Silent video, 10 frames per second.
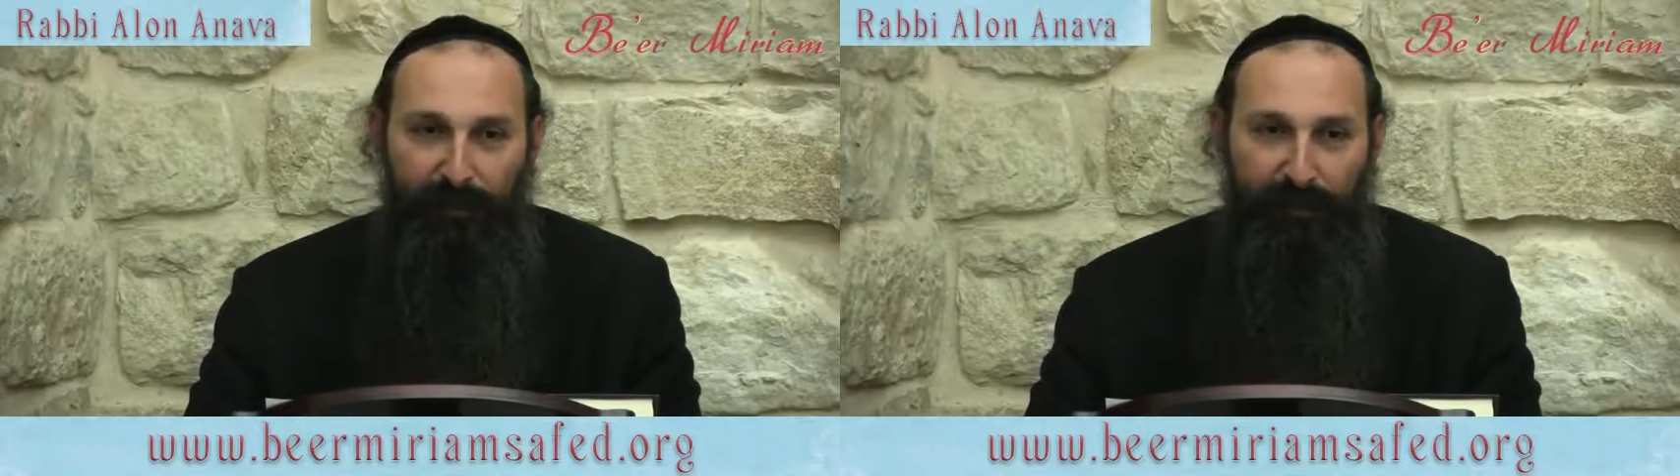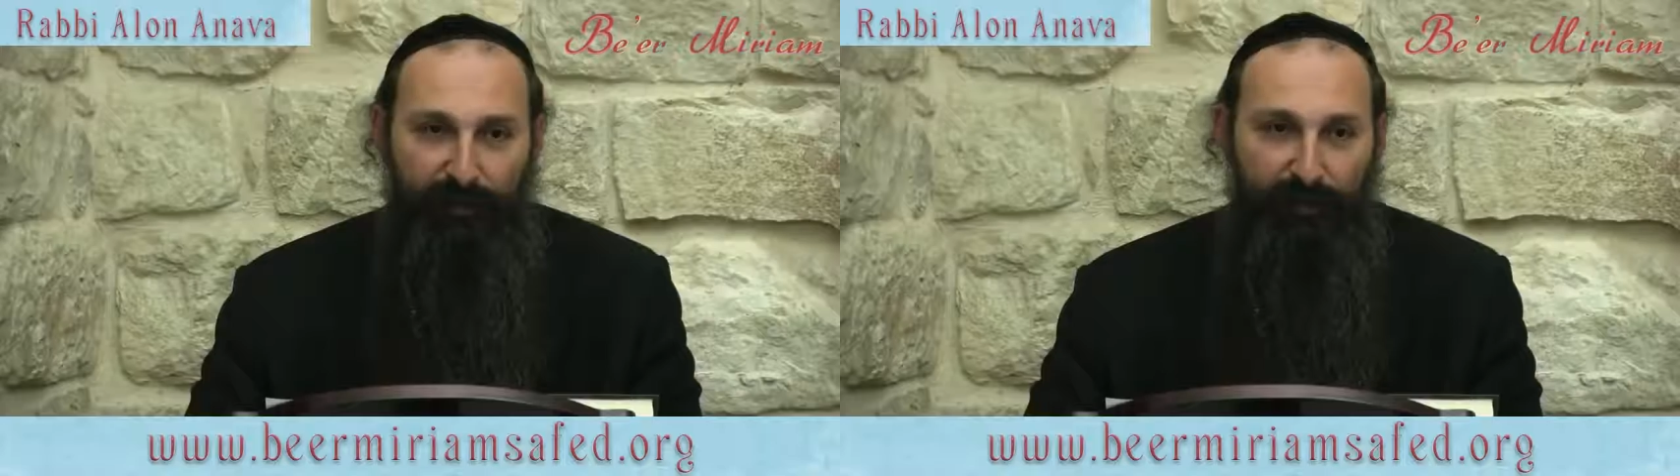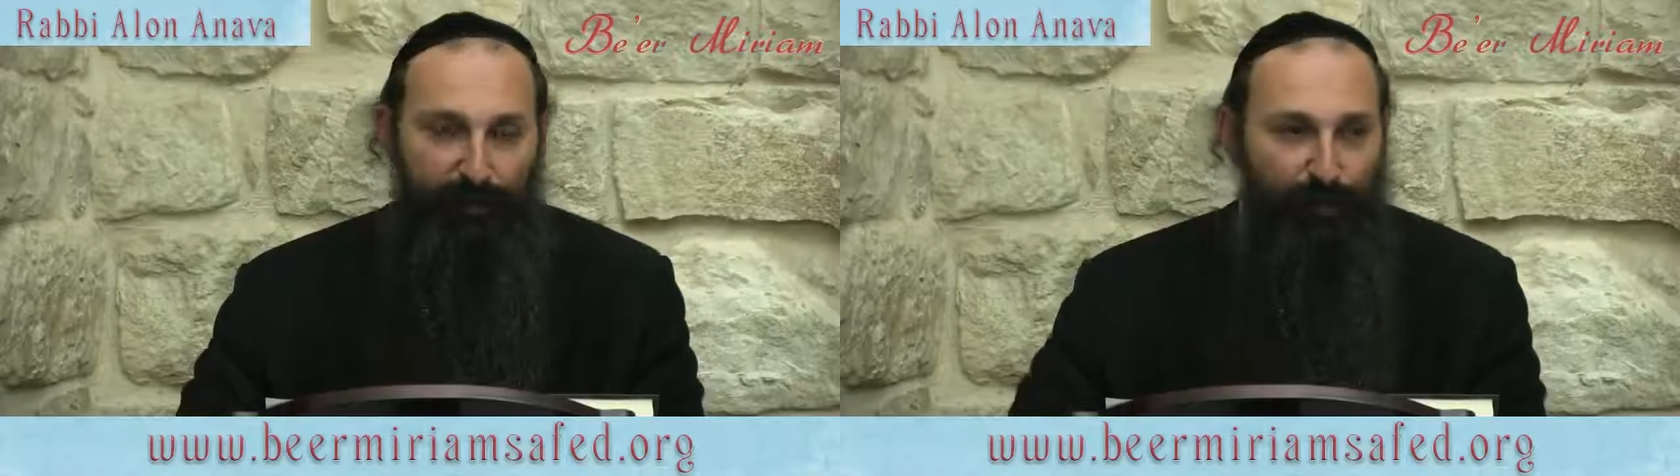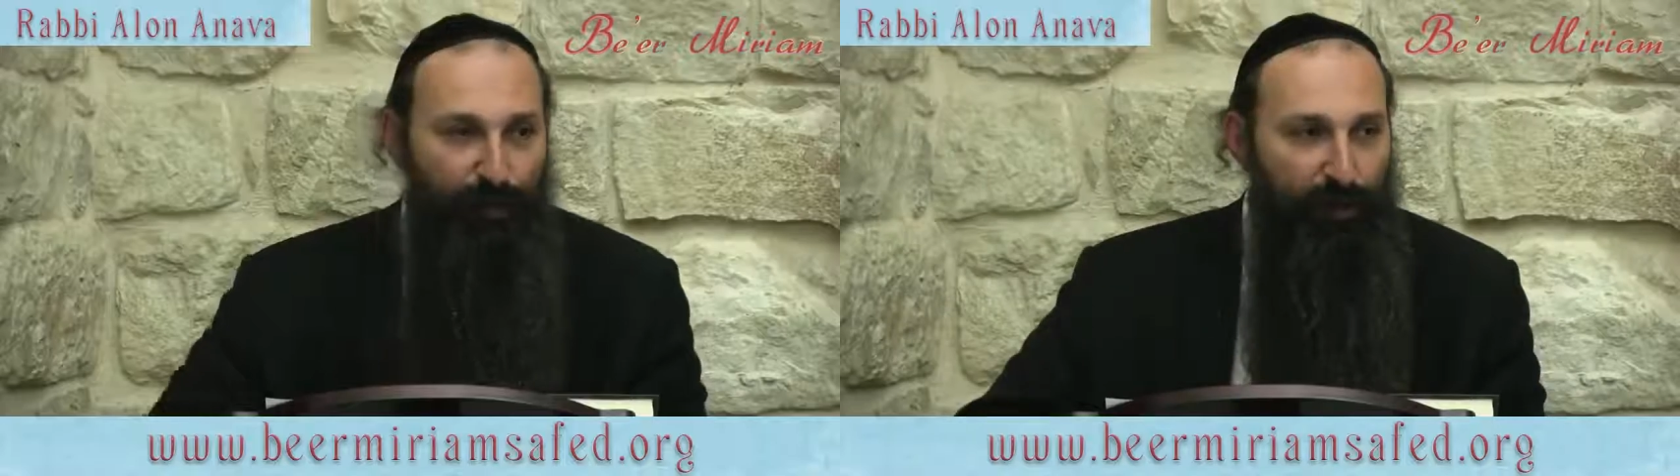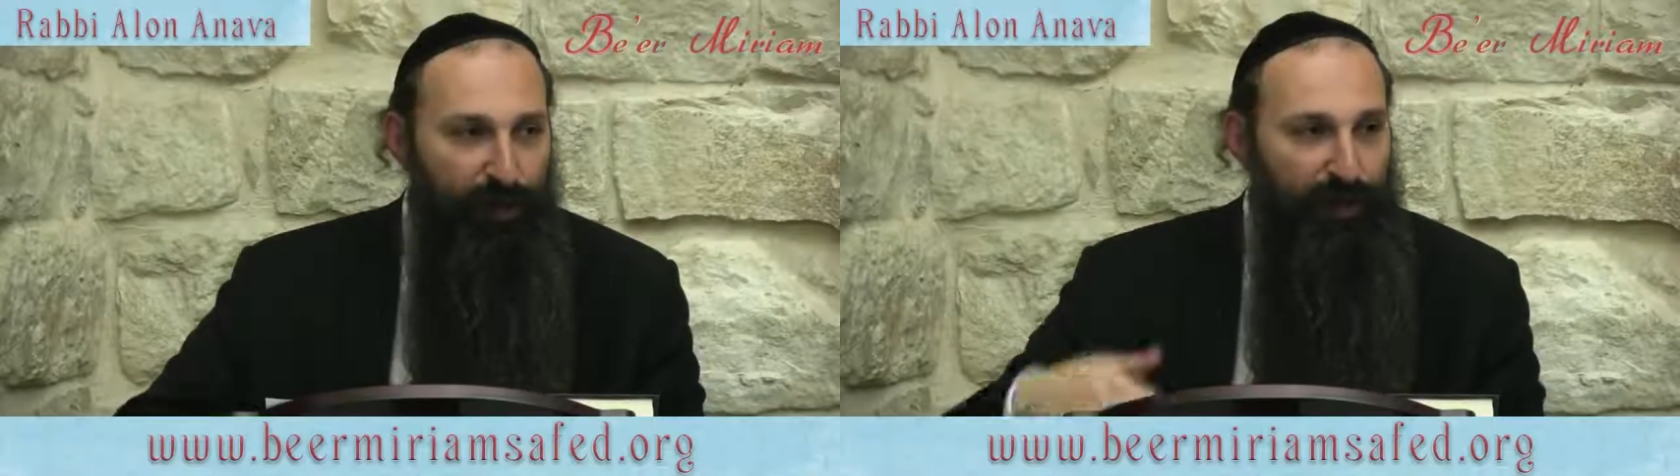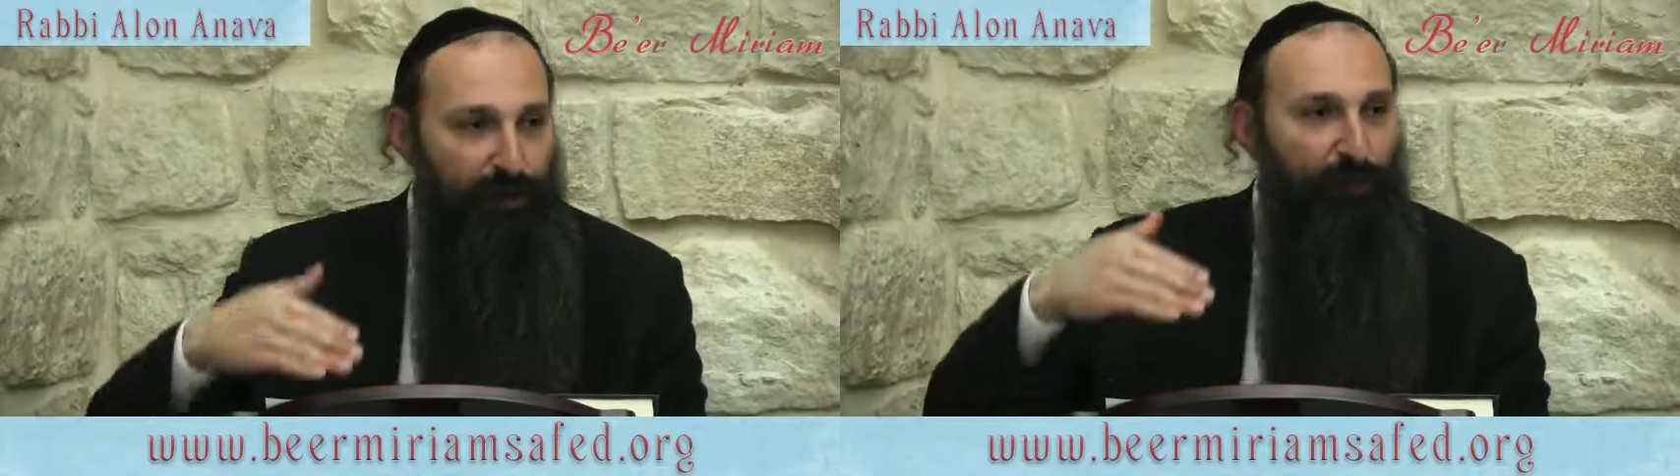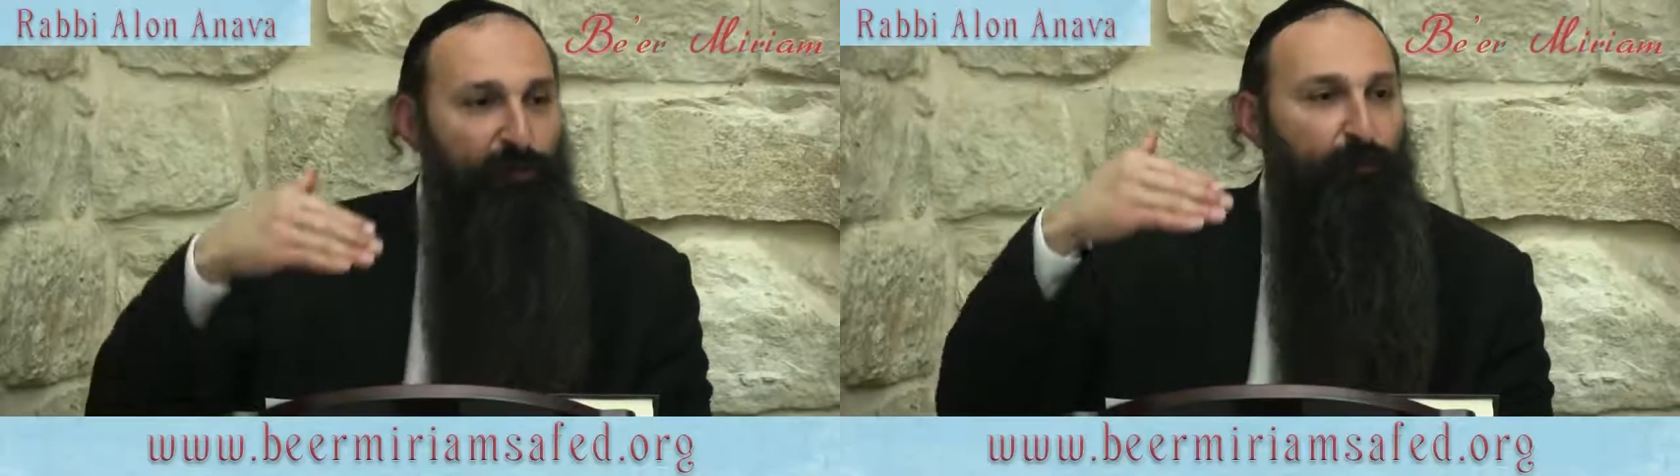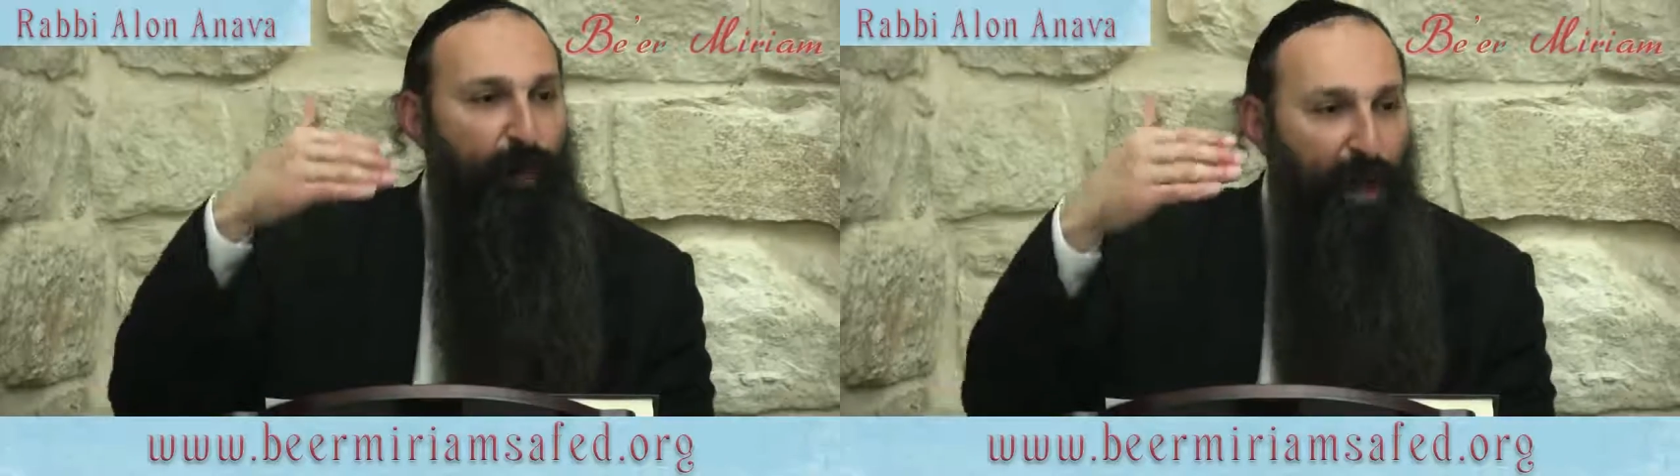is controlling, is
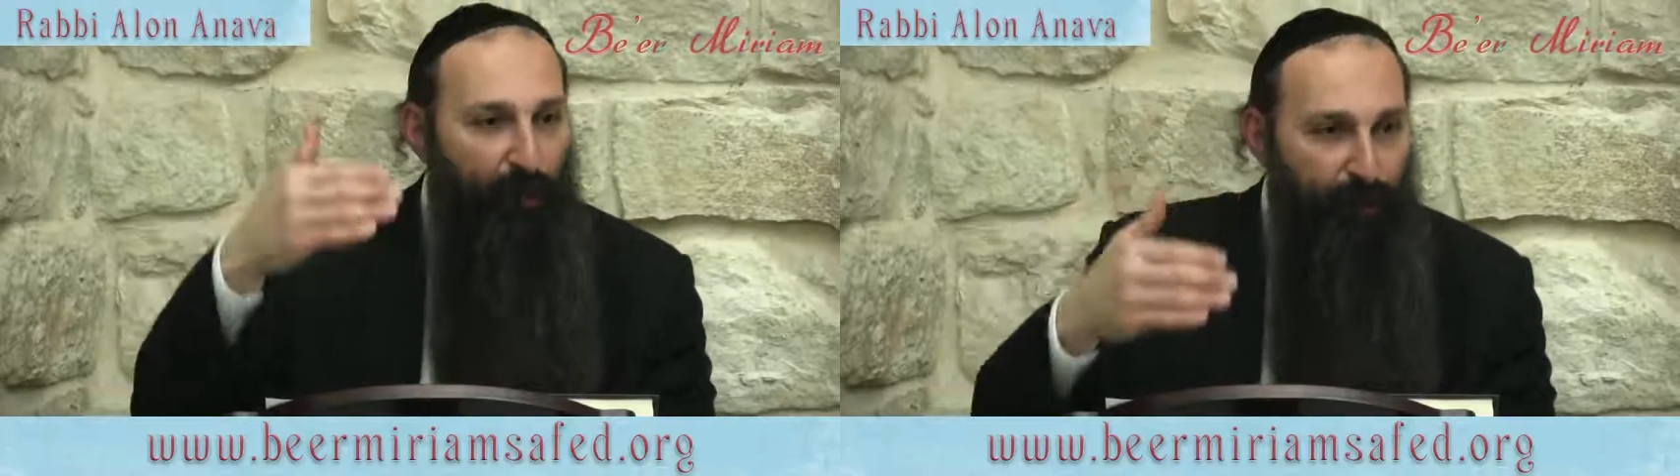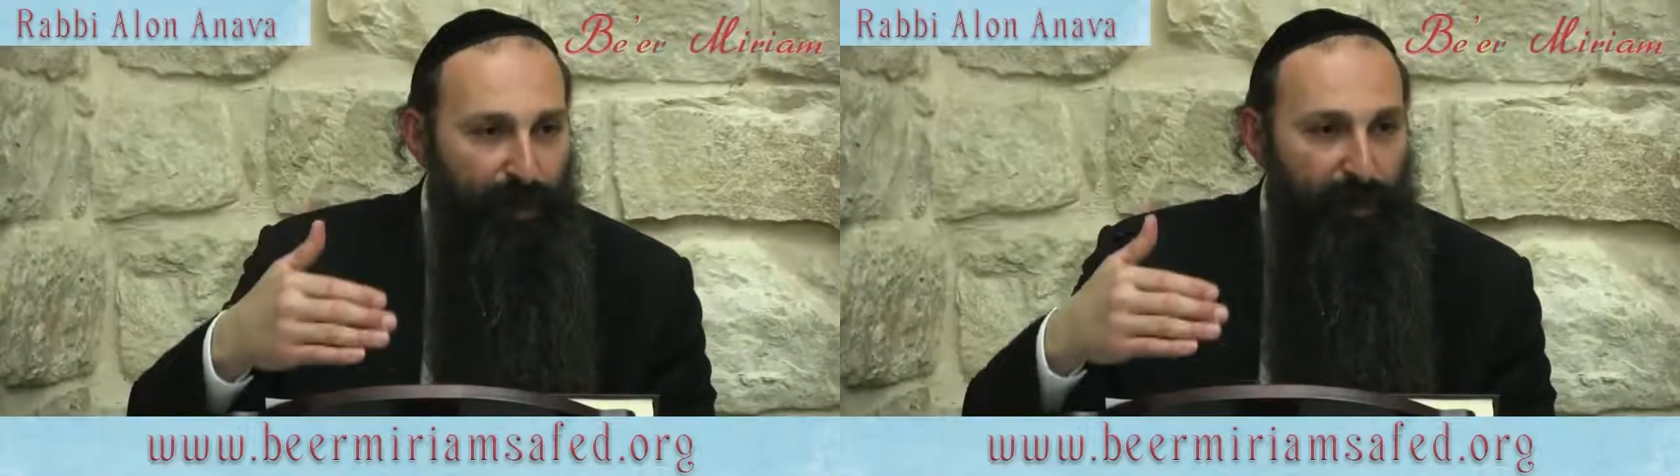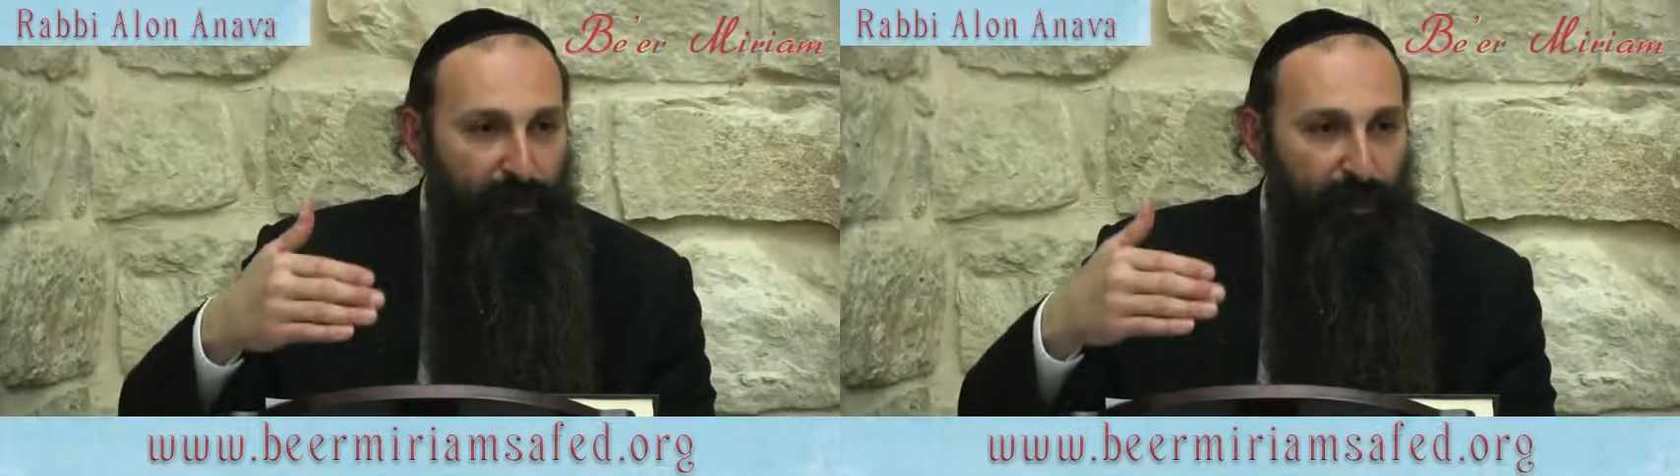overpowering.